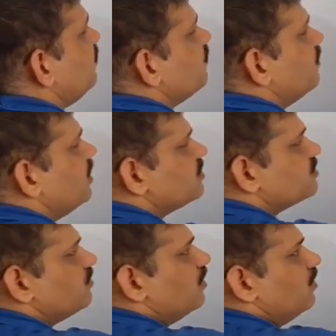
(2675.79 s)
of x
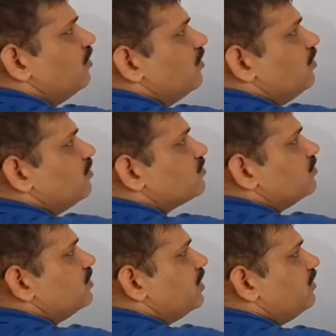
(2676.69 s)
square. So
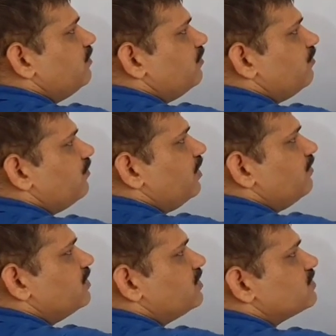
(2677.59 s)
the derivative of y
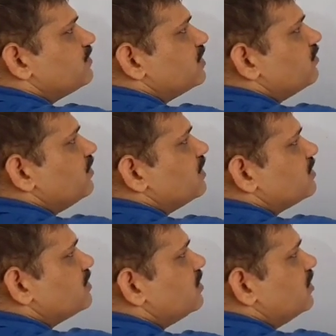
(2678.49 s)
with respect to
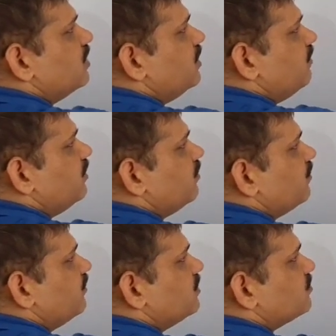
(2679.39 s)
x is the derivative
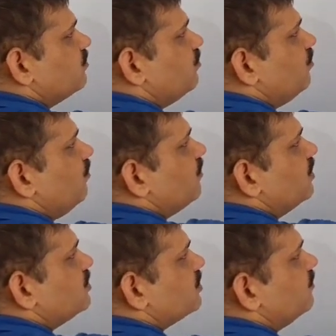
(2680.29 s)
of this whole
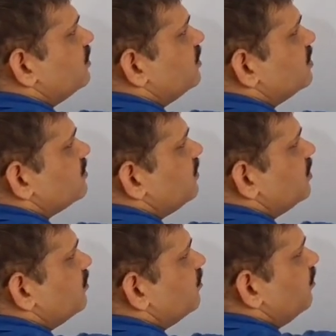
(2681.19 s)
function with
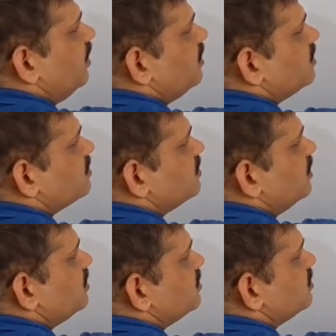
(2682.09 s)
respect to x,
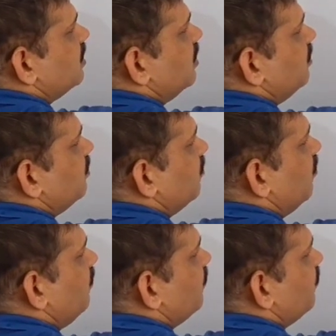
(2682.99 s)
that is sine
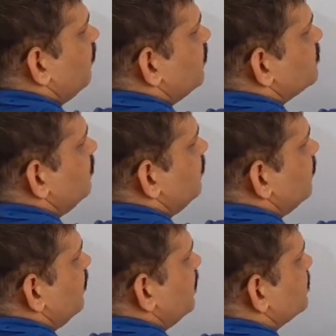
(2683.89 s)
of cos of
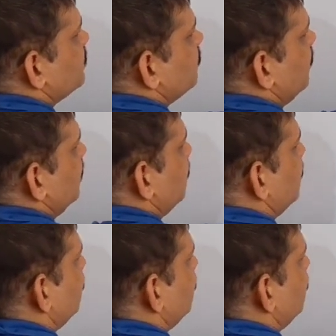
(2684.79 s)
x square.